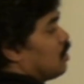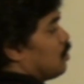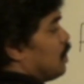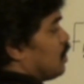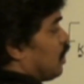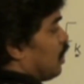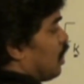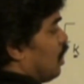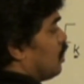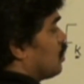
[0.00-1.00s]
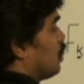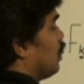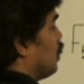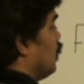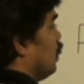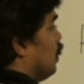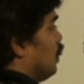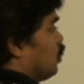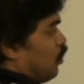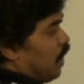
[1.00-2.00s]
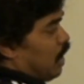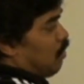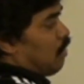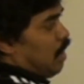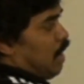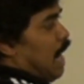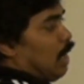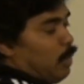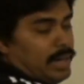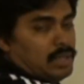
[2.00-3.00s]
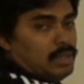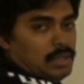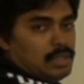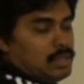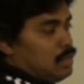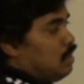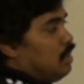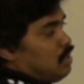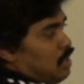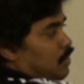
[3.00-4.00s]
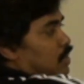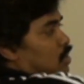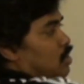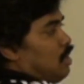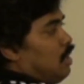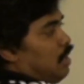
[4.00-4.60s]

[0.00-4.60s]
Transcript: This is basically a constant, so we can calculate this instead of just